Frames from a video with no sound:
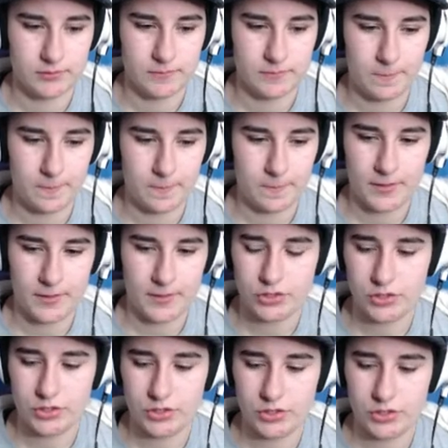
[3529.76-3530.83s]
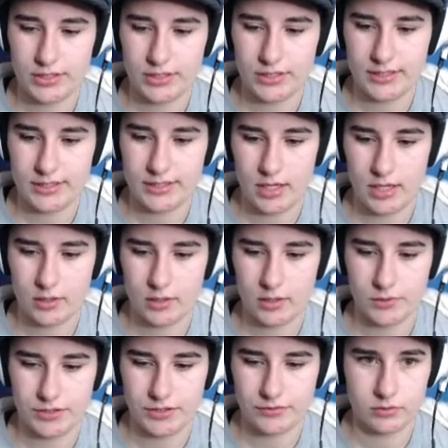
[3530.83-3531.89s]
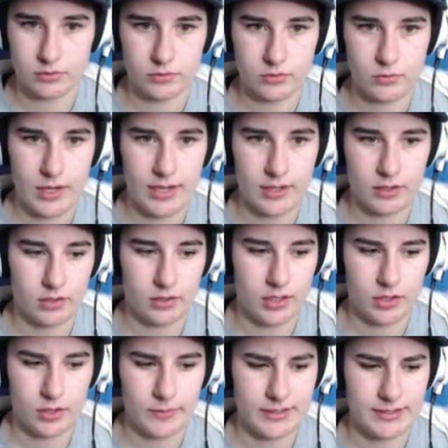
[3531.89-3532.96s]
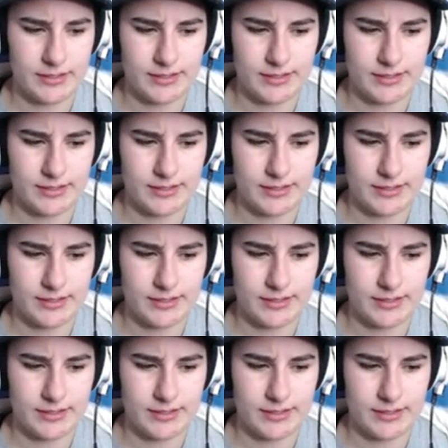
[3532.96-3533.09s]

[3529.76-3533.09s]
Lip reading: Julia's up. What's wrong? Why? Yeah, go back to sleep.